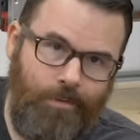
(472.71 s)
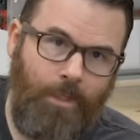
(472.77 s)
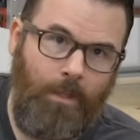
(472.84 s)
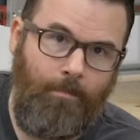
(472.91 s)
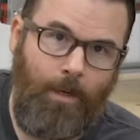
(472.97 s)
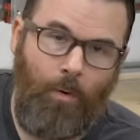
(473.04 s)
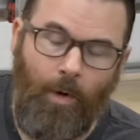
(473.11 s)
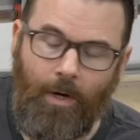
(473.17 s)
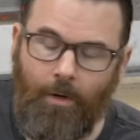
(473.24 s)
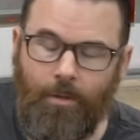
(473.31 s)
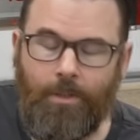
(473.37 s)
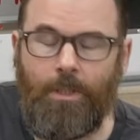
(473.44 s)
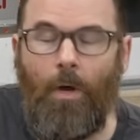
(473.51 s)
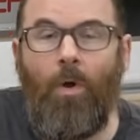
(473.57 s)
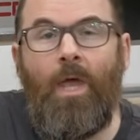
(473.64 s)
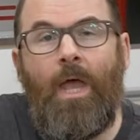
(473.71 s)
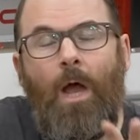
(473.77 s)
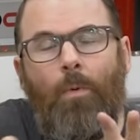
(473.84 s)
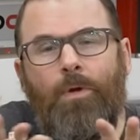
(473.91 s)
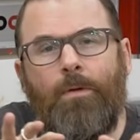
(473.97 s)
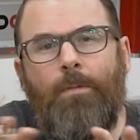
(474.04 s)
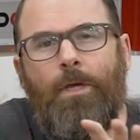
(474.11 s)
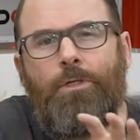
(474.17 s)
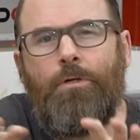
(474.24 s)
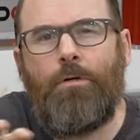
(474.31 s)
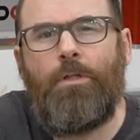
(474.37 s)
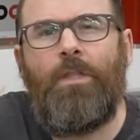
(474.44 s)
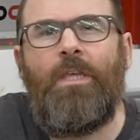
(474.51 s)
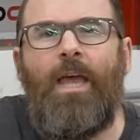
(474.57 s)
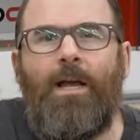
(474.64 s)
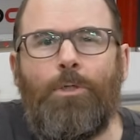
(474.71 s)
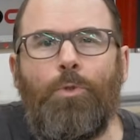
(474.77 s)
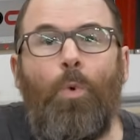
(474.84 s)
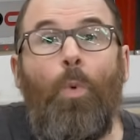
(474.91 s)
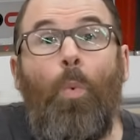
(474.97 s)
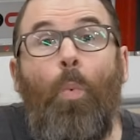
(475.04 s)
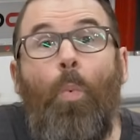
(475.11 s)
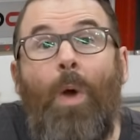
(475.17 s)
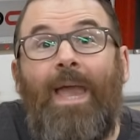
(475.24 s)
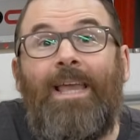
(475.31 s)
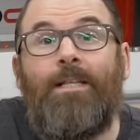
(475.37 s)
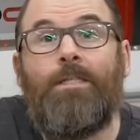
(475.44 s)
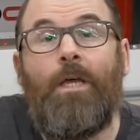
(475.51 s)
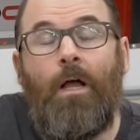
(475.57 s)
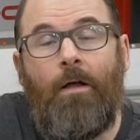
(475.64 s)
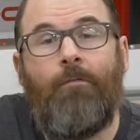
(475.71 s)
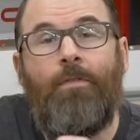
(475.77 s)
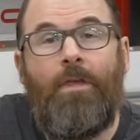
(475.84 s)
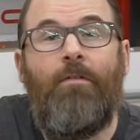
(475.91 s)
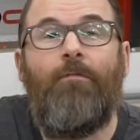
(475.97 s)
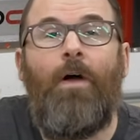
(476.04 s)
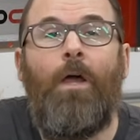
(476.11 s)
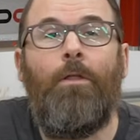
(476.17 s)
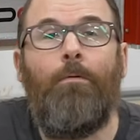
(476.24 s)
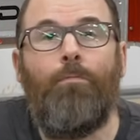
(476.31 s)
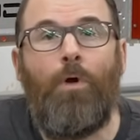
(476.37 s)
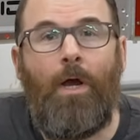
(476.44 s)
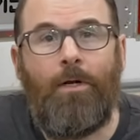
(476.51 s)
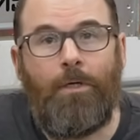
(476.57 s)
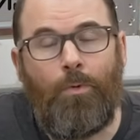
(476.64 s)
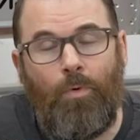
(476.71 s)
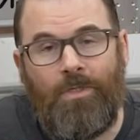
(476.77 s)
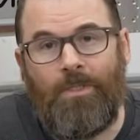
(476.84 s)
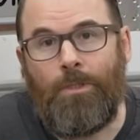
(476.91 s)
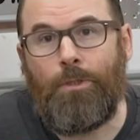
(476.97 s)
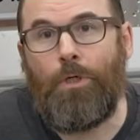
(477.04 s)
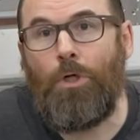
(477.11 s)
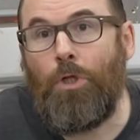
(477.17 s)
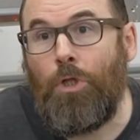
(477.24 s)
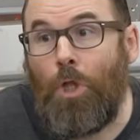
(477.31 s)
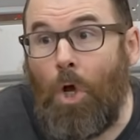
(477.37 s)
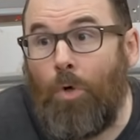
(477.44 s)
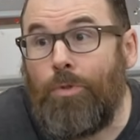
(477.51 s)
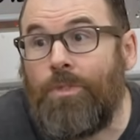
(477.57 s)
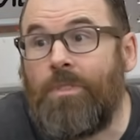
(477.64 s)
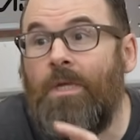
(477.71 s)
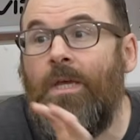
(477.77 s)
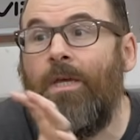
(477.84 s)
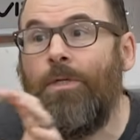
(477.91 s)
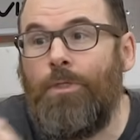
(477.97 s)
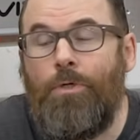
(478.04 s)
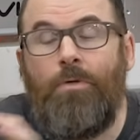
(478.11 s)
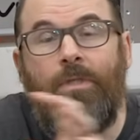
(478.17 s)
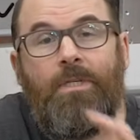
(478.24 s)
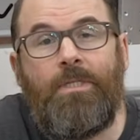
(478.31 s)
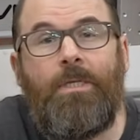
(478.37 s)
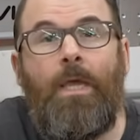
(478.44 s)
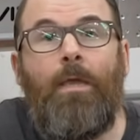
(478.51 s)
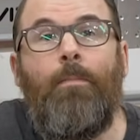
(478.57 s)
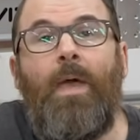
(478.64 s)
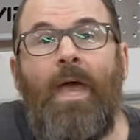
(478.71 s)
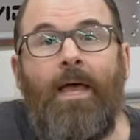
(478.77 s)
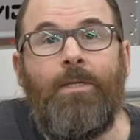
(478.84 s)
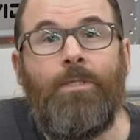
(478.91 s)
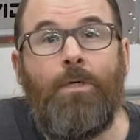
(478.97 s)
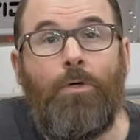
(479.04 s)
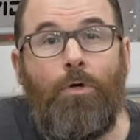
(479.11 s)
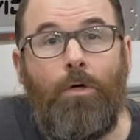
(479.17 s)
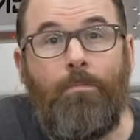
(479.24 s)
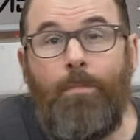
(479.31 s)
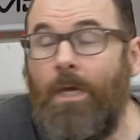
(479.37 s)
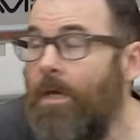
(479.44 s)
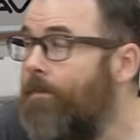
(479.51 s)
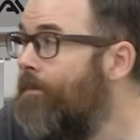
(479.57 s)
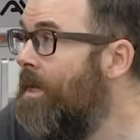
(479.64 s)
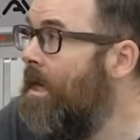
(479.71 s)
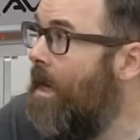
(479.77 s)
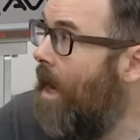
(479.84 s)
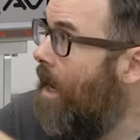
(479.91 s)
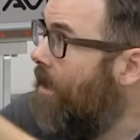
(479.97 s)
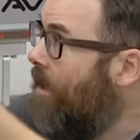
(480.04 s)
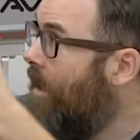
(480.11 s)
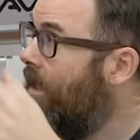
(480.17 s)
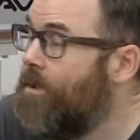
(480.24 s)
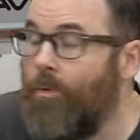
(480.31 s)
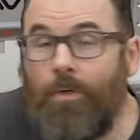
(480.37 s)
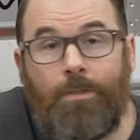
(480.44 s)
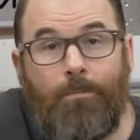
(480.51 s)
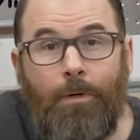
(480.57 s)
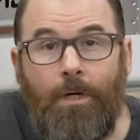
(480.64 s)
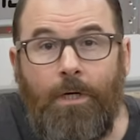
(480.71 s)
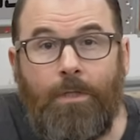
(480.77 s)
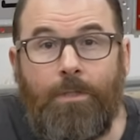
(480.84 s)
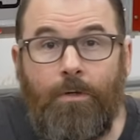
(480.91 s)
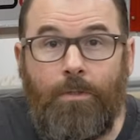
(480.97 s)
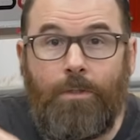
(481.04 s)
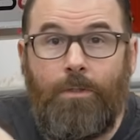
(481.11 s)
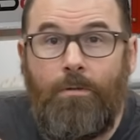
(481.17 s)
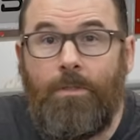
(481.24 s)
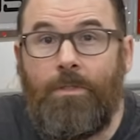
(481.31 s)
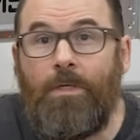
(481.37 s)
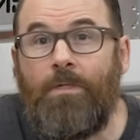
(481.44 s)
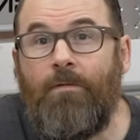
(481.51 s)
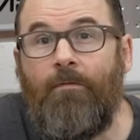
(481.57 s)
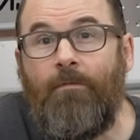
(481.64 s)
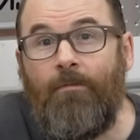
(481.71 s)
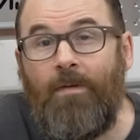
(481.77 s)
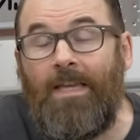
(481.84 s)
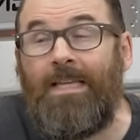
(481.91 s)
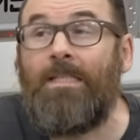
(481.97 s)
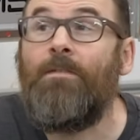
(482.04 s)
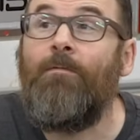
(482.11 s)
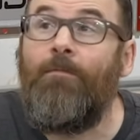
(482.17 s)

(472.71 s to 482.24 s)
it's going to be quicker. So I wanted to make sure that the actual weight of the final product was as close to the same as it could be. And then that's what's printing. So as soon as this is